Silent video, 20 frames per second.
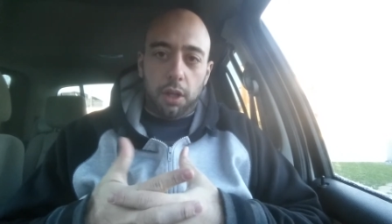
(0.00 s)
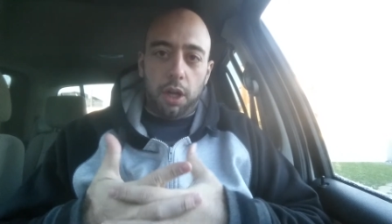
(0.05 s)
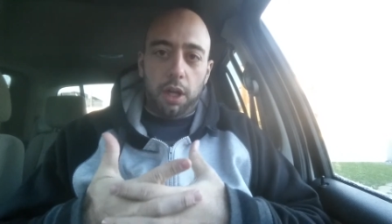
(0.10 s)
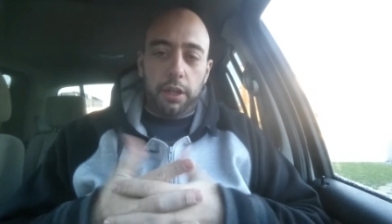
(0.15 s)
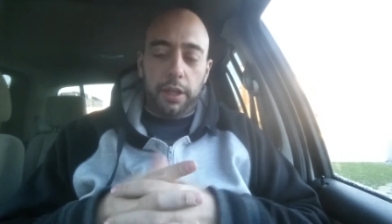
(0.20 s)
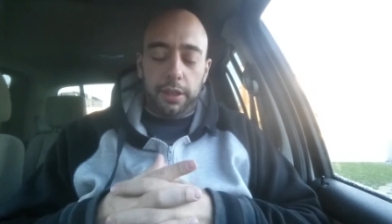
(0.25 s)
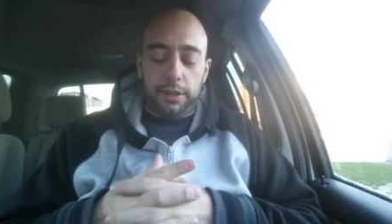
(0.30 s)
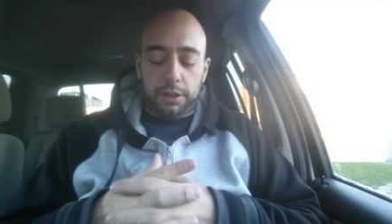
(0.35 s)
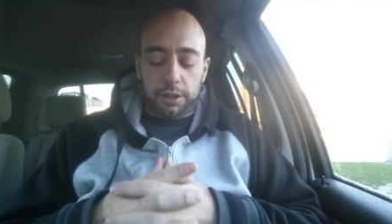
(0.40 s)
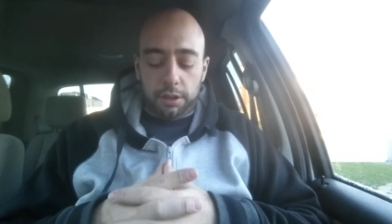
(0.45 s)

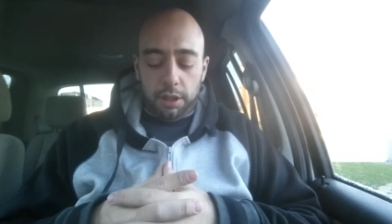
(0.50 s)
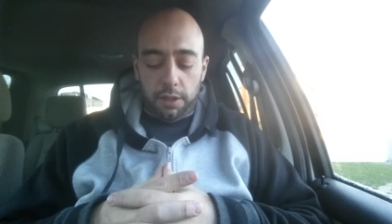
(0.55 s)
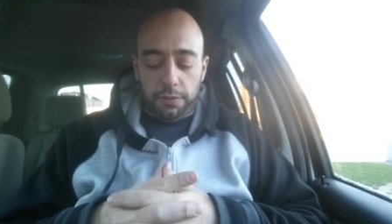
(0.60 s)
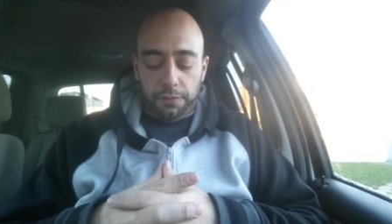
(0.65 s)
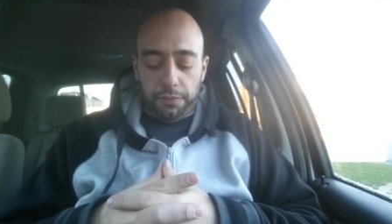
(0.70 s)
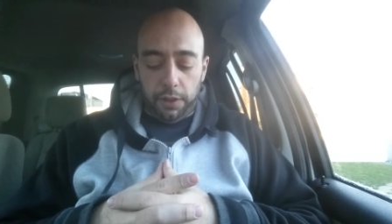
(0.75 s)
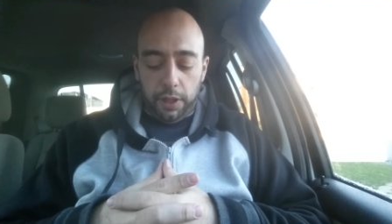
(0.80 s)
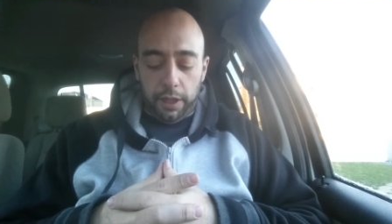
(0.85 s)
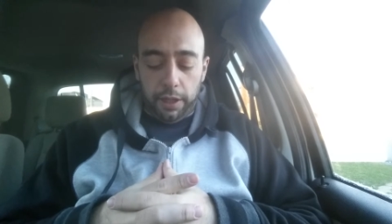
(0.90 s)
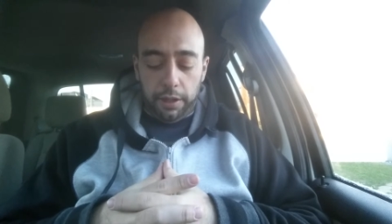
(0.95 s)
All that
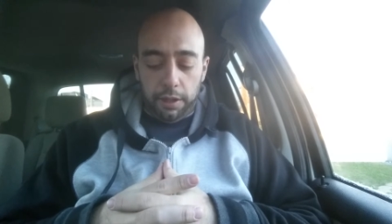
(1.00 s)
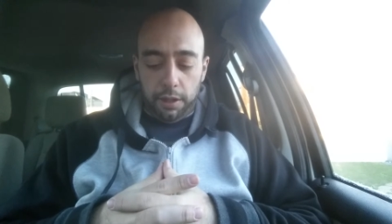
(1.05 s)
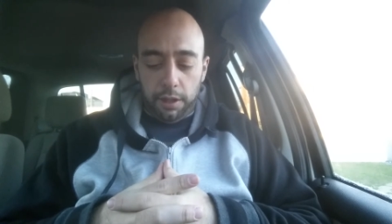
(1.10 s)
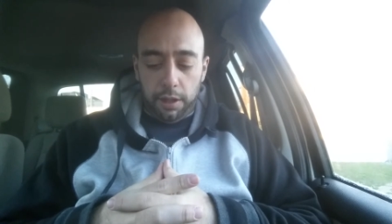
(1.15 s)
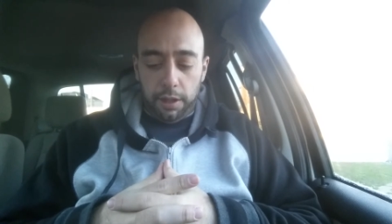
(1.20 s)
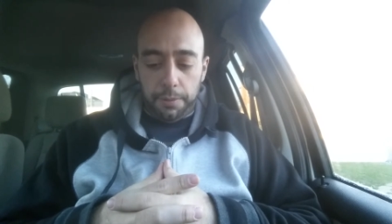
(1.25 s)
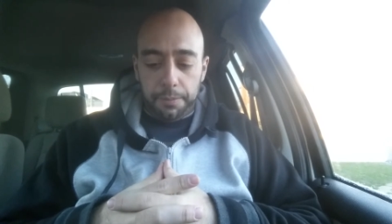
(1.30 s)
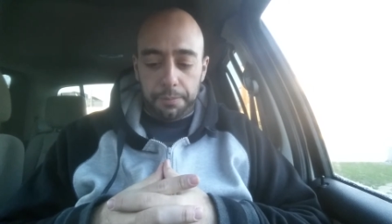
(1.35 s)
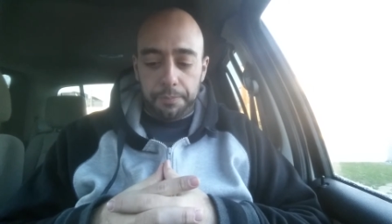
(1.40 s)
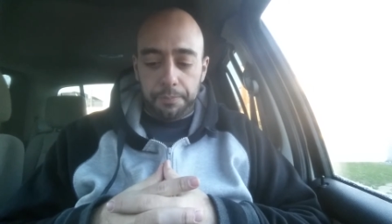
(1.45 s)
stuff. And
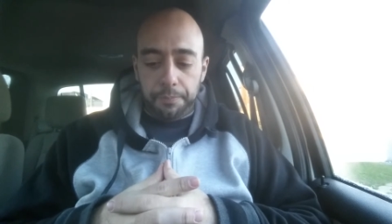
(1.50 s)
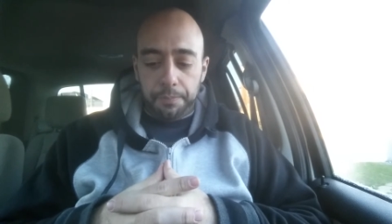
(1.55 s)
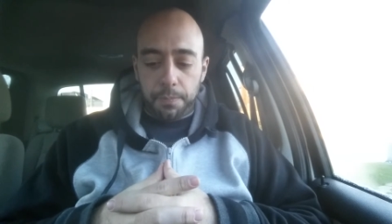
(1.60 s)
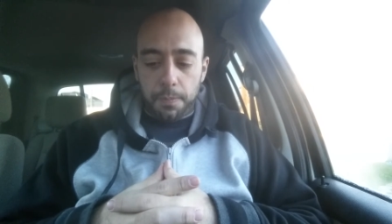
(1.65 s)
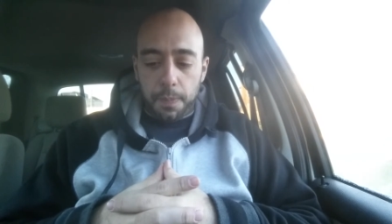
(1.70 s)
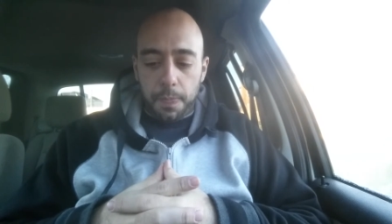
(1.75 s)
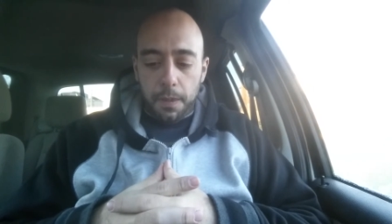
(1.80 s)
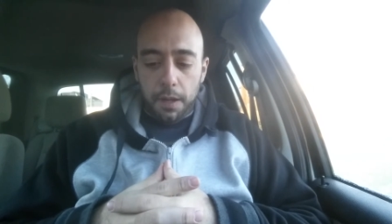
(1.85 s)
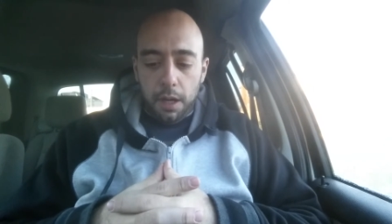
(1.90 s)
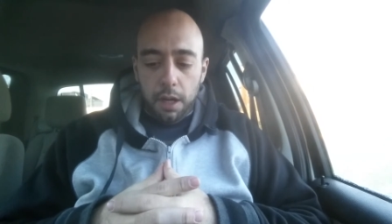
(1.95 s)

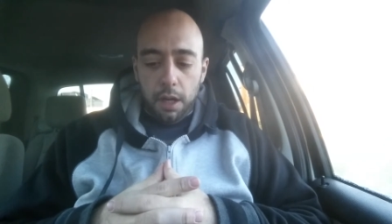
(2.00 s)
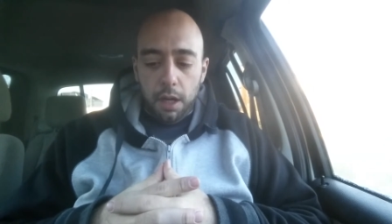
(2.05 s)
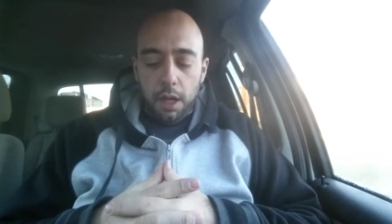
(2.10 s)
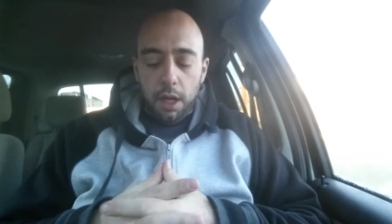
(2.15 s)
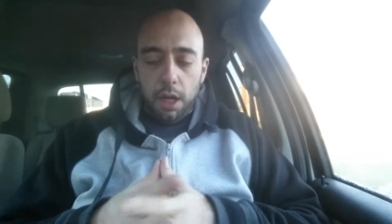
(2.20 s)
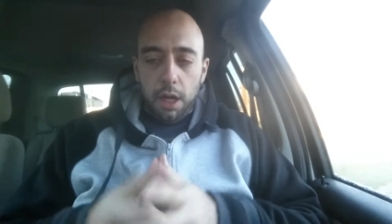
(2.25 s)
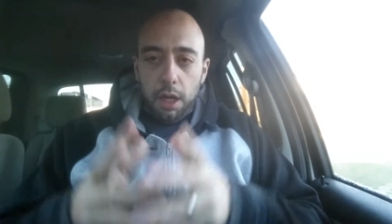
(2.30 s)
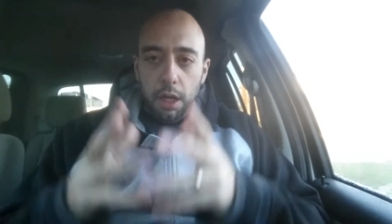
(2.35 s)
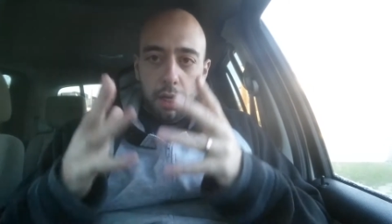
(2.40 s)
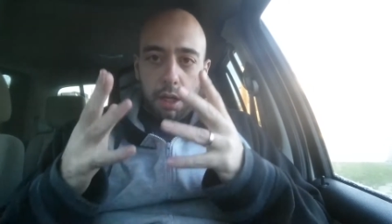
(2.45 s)

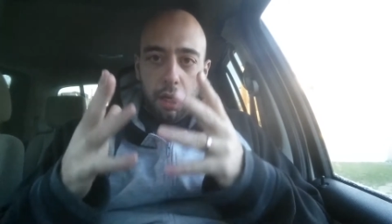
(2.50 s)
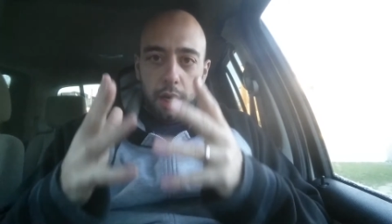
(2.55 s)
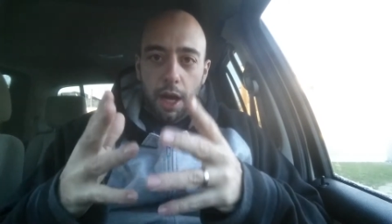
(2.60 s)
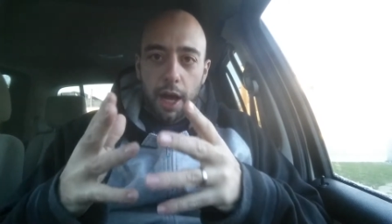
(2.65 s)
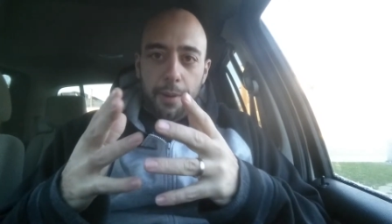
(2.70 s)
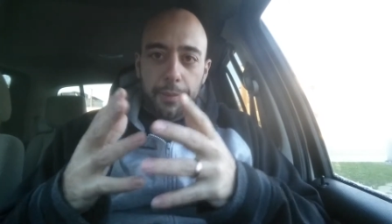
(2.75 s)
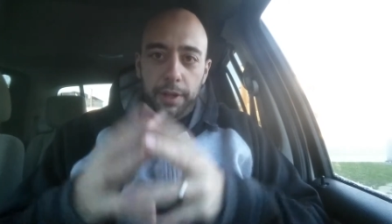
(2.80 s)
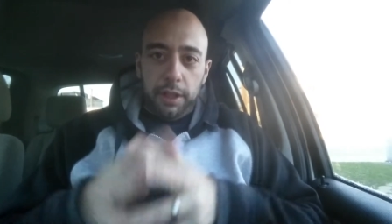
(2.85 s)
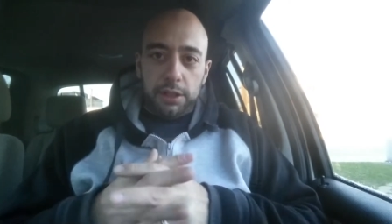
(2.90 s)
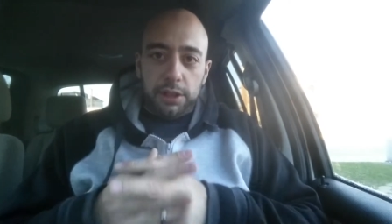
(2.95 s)
um,
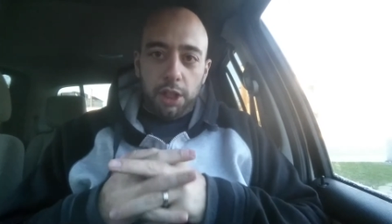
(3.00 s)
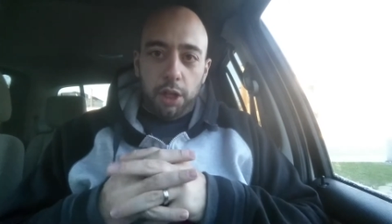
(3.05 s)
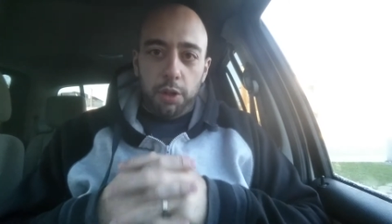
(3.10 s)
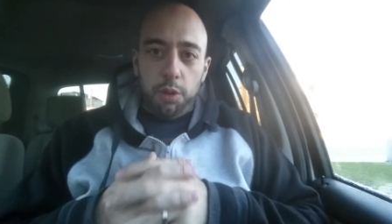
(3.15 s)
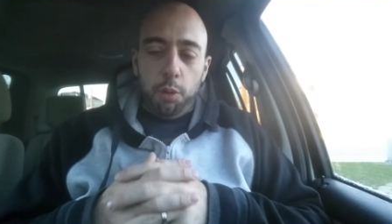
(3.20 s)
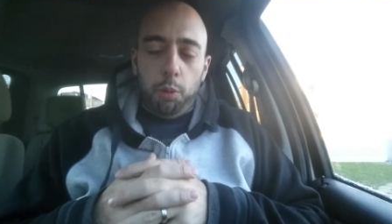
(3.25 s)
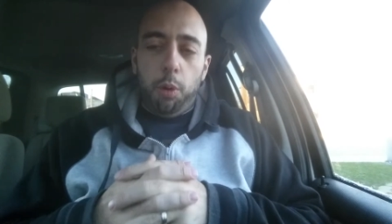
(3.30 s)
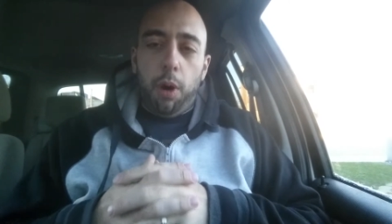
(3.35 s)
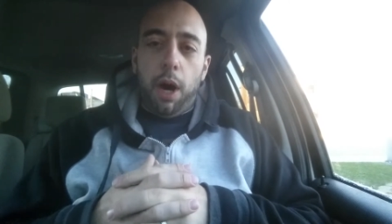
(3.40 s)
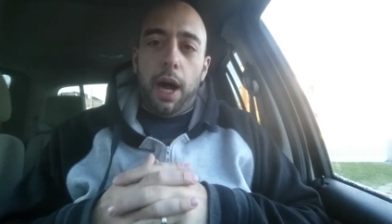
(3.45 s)
I'm going to tell
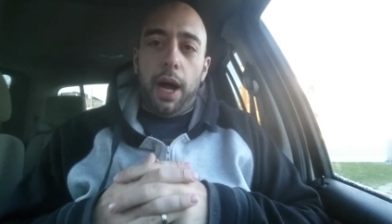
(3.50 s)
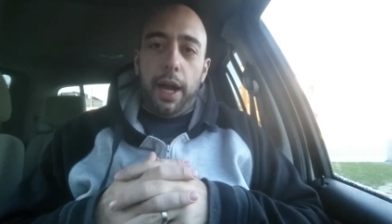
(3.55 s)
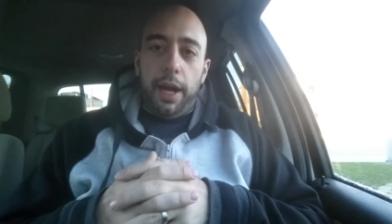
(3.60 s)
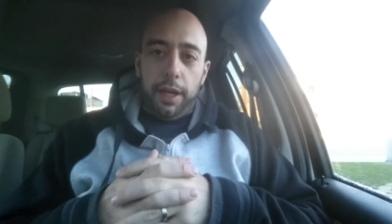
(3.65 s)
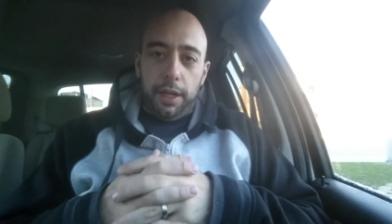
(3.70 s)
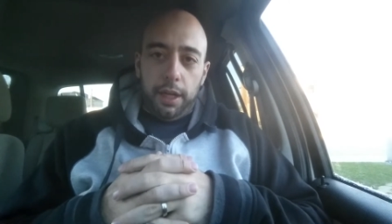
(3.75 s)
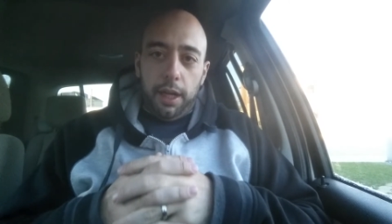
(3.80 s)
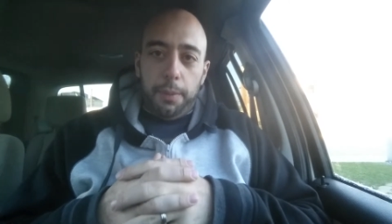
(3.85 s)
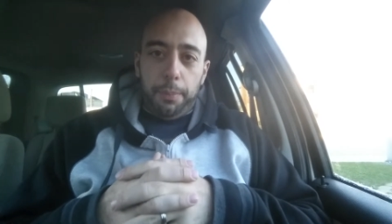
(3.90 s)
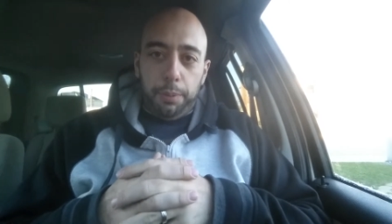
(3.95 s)
you
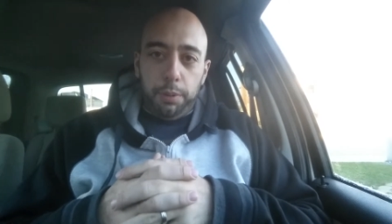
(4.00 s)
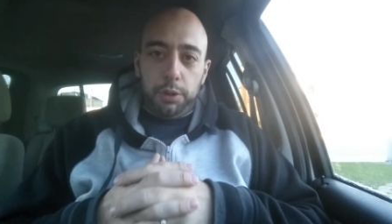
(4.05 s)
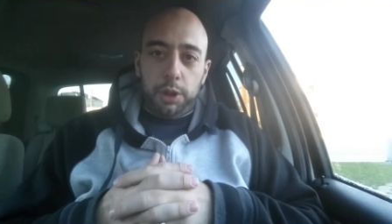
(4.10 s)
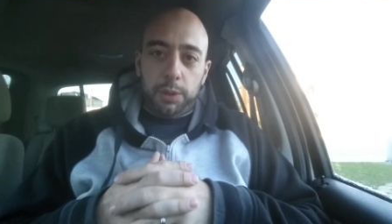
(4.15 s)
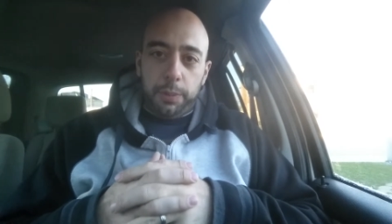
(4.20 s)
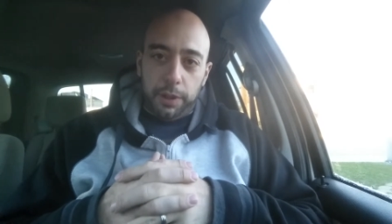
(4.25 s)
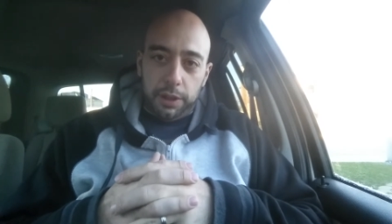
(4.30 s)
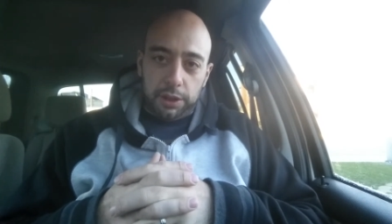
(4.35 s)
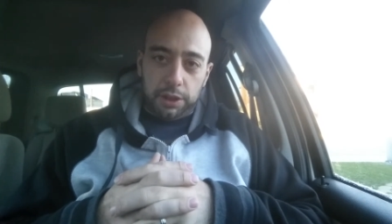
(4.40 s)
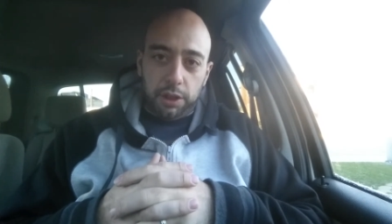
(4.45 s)
why I
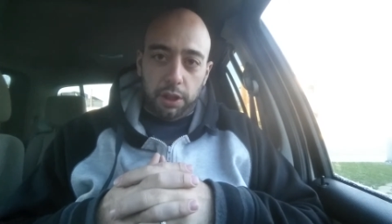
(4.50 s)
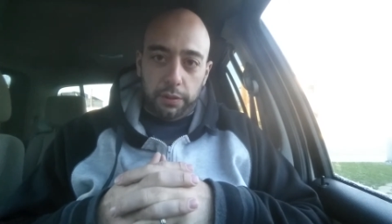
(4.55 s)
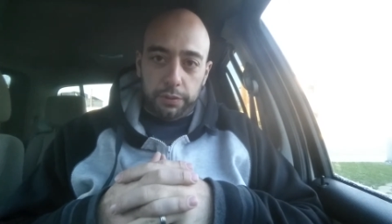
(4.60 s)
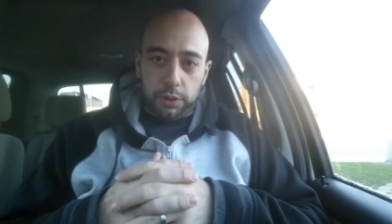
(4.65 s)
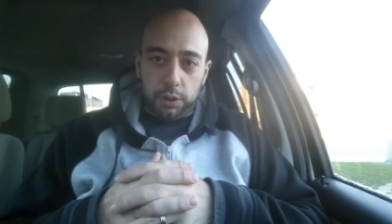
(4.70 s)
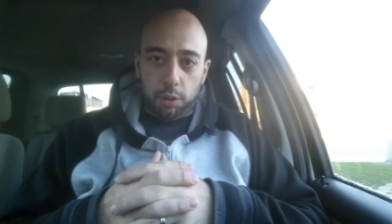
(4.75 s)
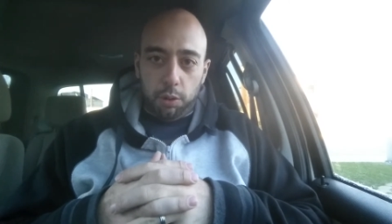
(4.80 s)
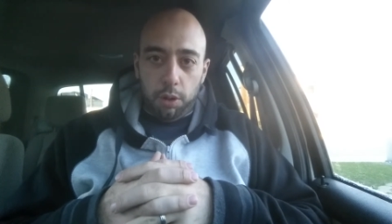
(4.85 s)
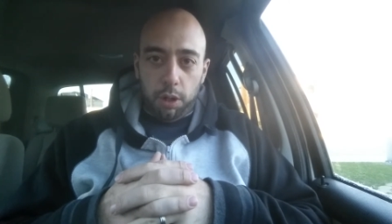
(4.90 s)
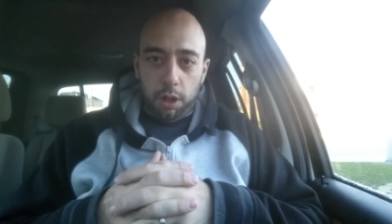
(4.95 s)
push
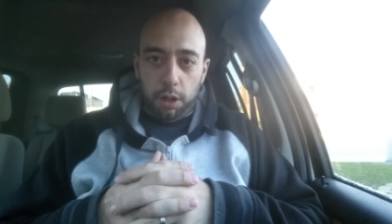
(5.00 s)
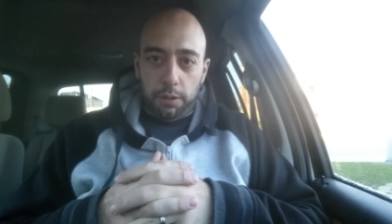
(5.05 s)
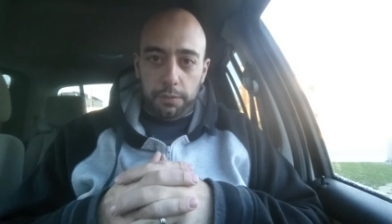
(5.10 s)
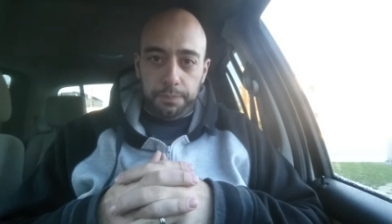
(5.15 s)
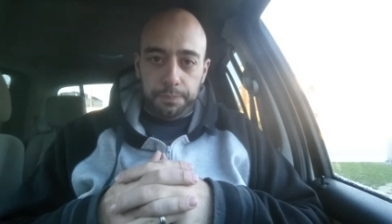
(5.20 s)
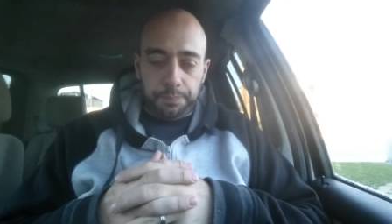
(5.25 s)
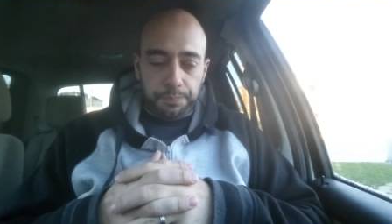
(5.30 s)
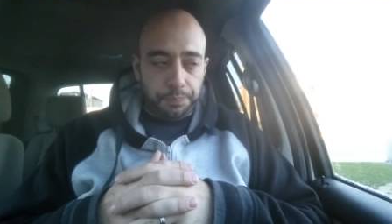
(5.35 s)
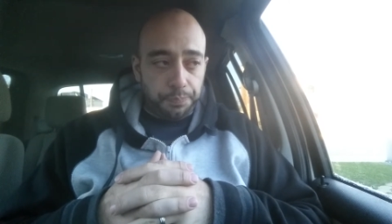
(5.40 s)
myself so hard.